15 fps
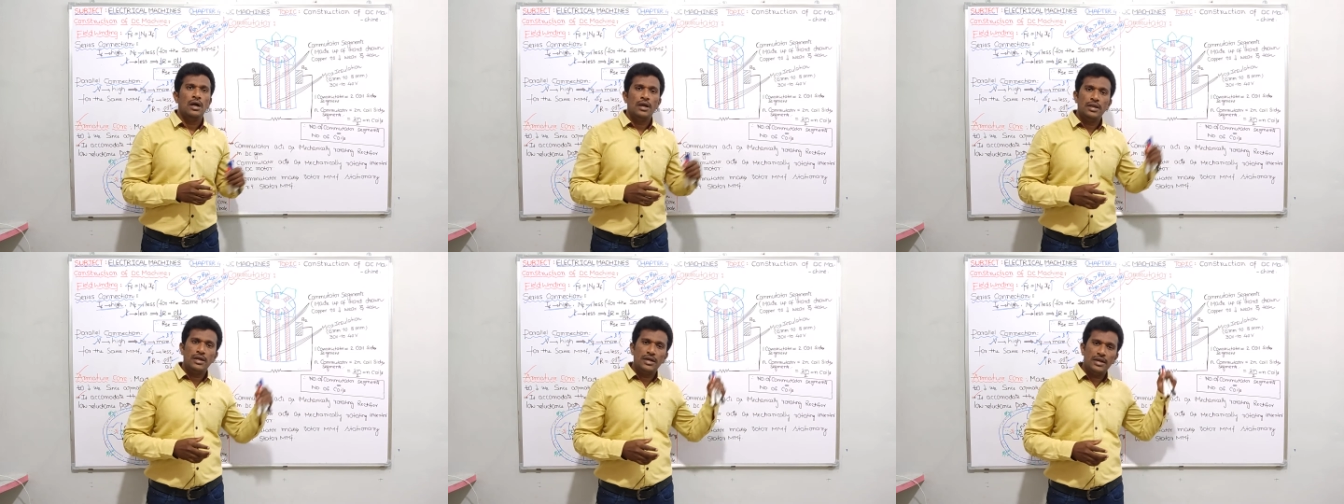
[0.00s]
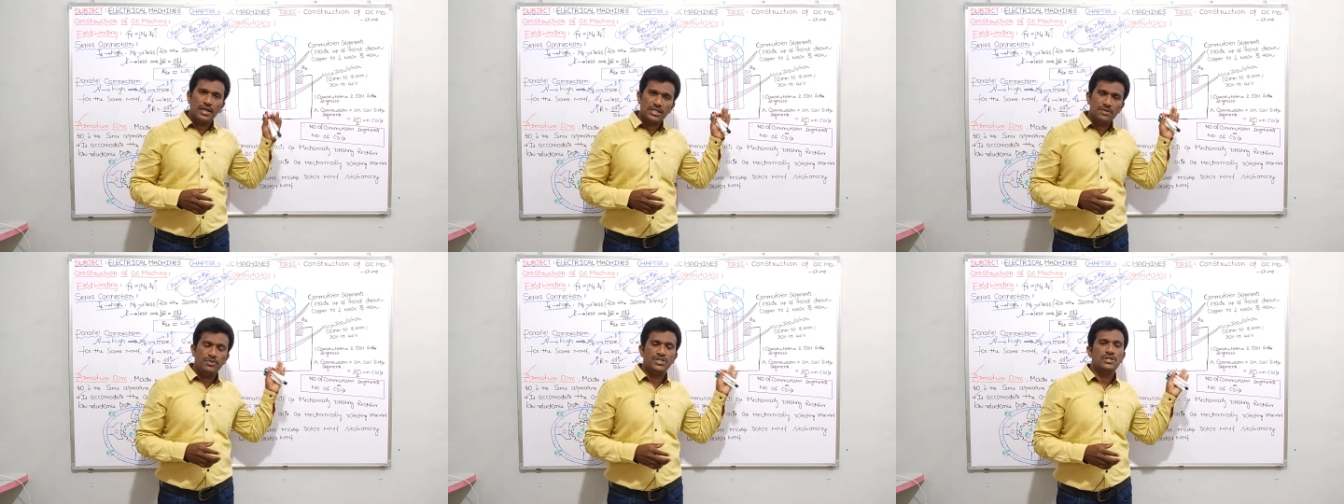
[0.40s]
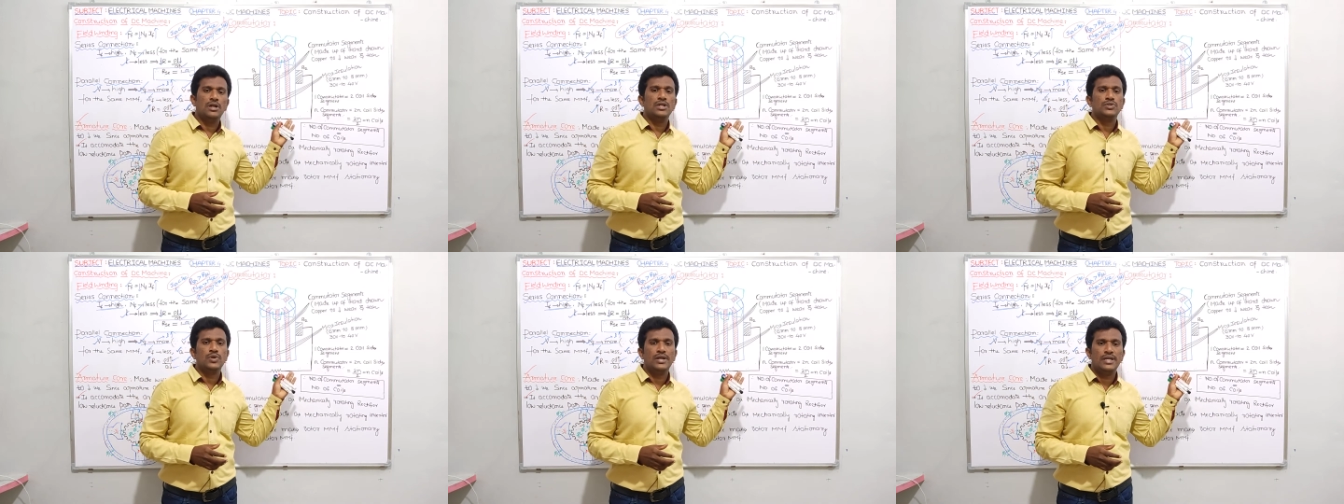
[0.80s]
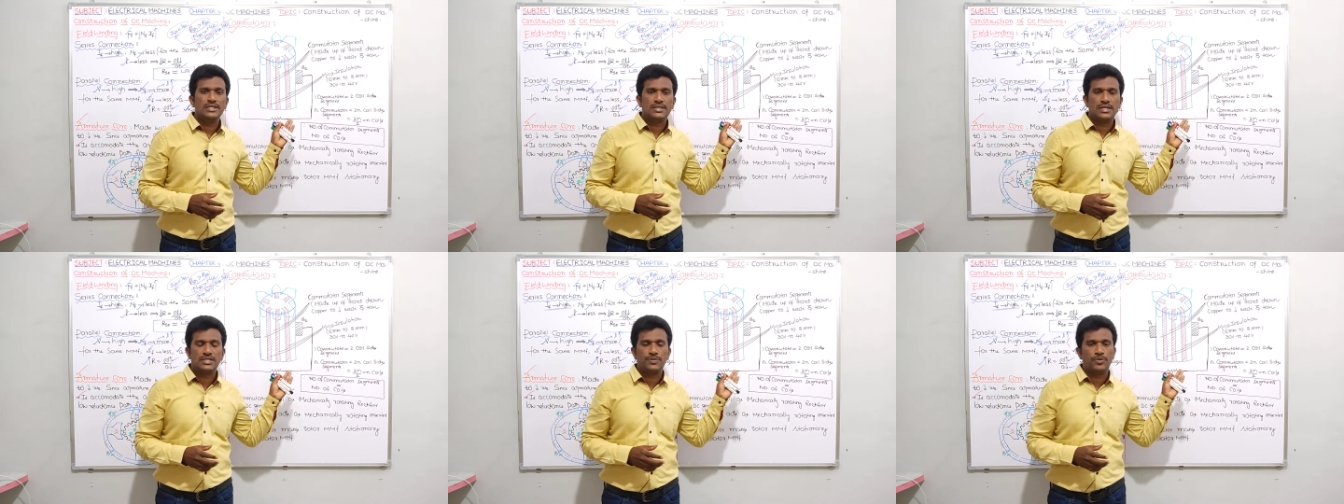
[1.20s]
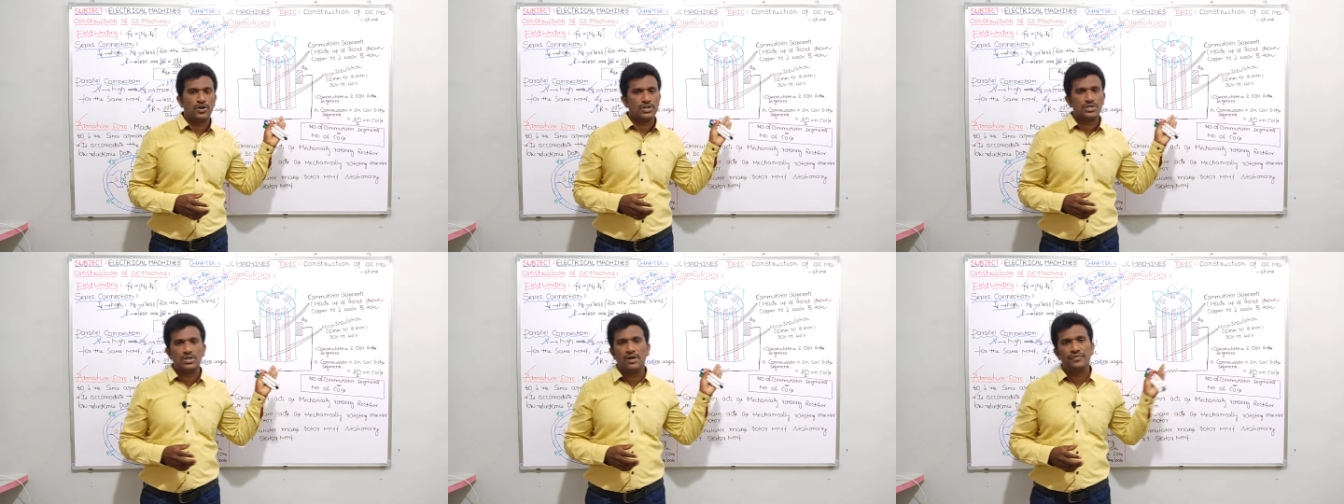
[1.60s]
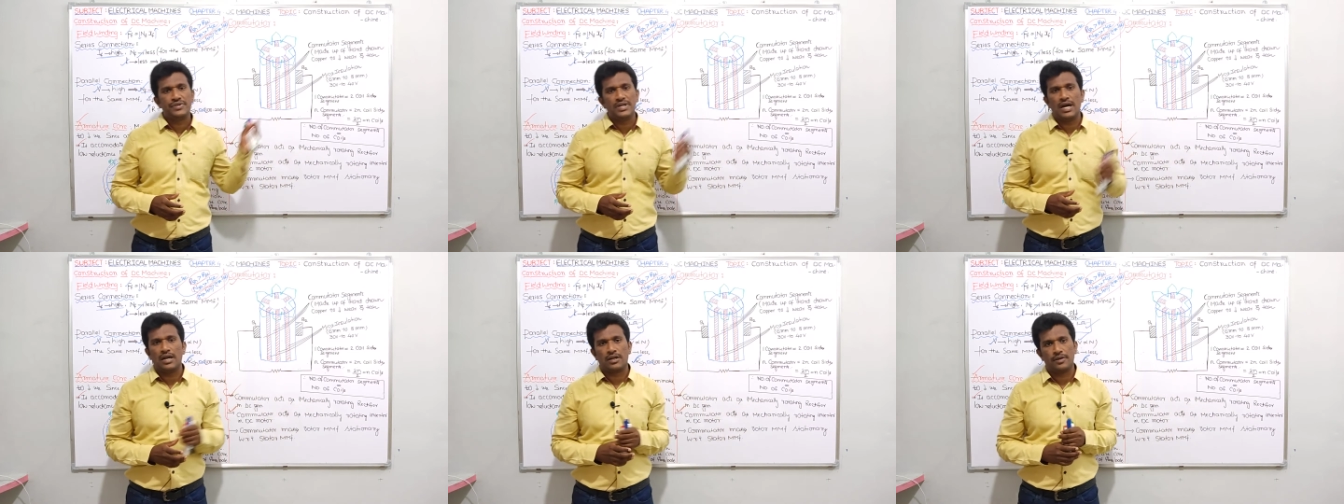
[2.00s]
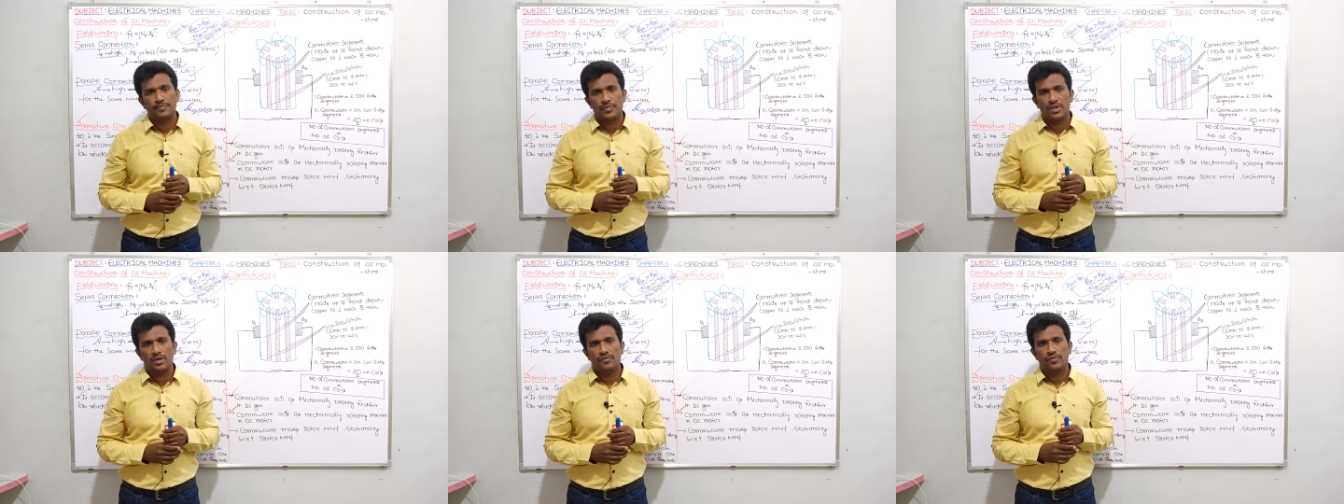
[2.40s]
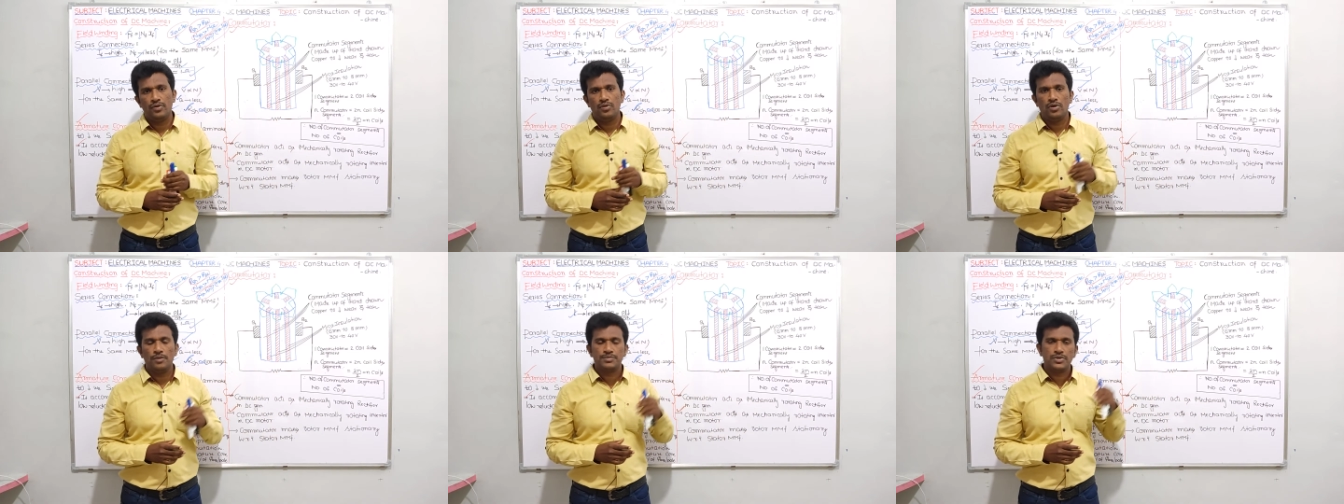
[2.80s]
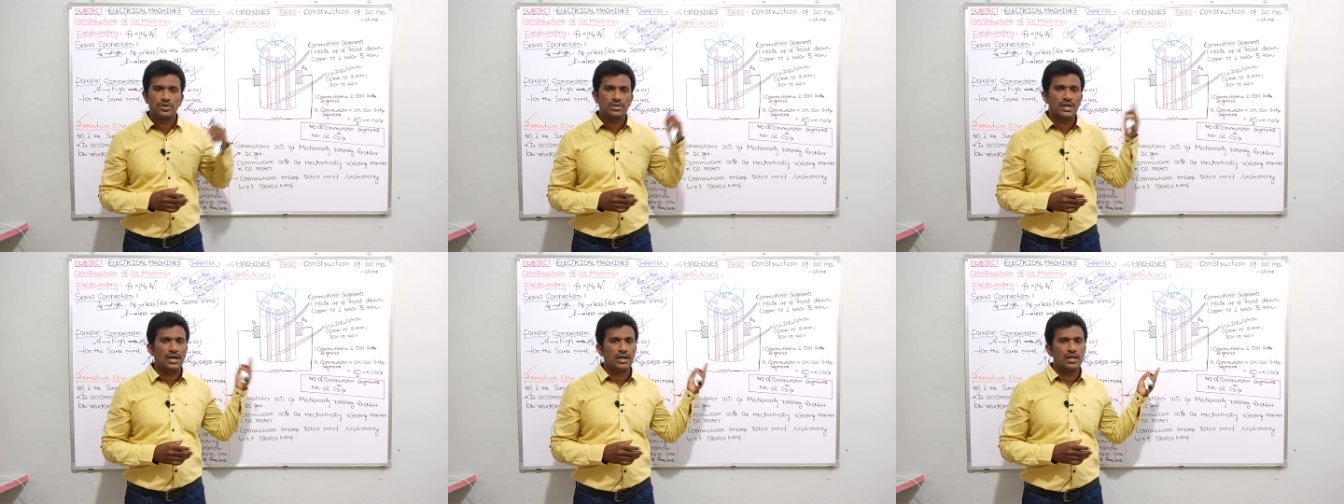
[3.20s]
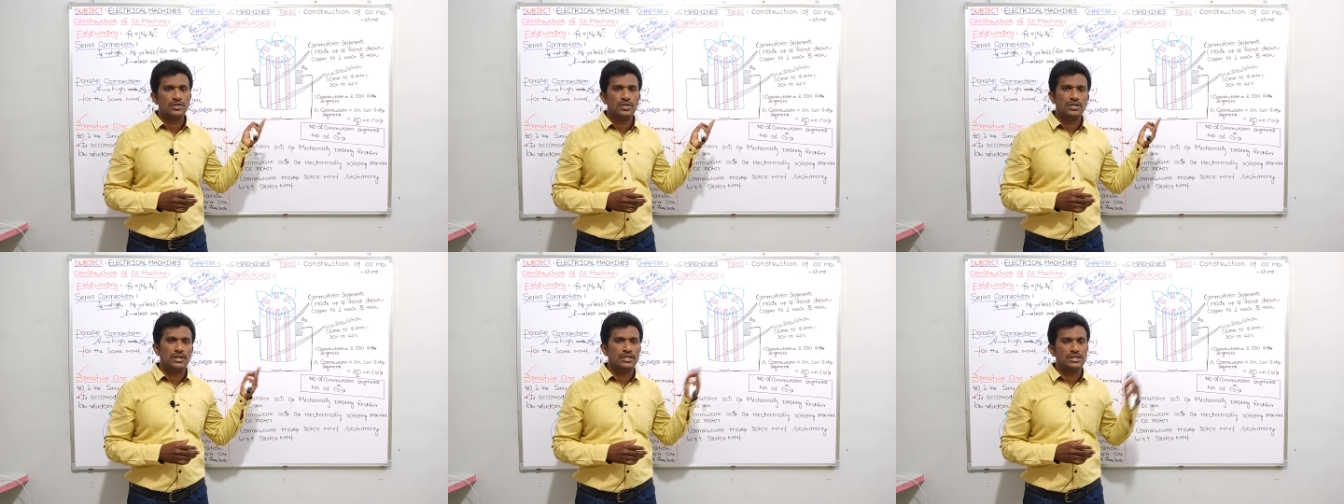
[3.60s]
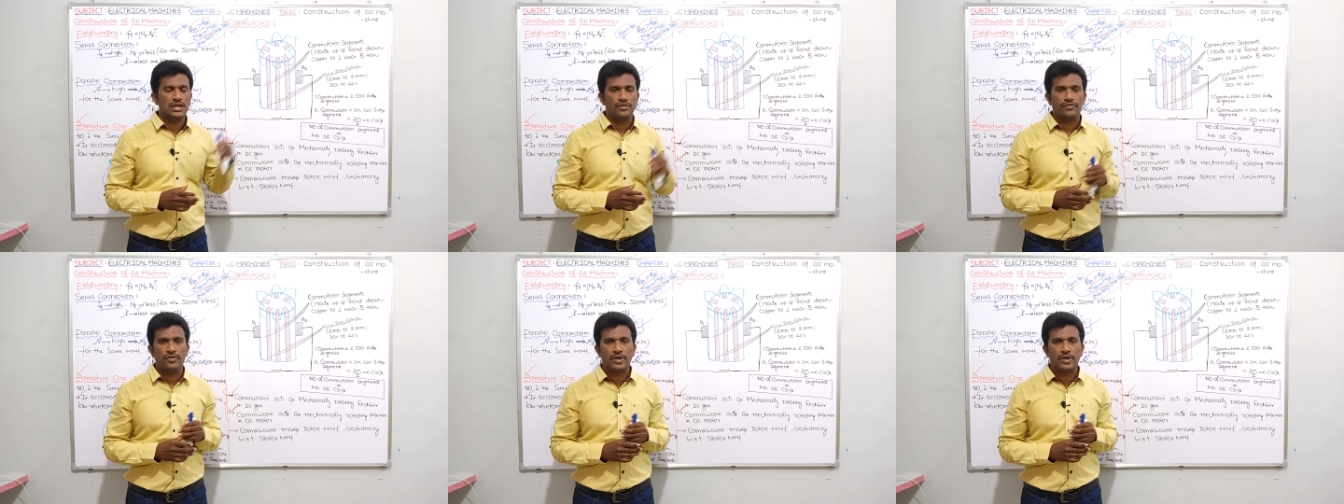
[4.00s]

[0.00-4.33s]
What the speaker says: in induction machine also I discussed the production of torque. If you observe that also, that is enough.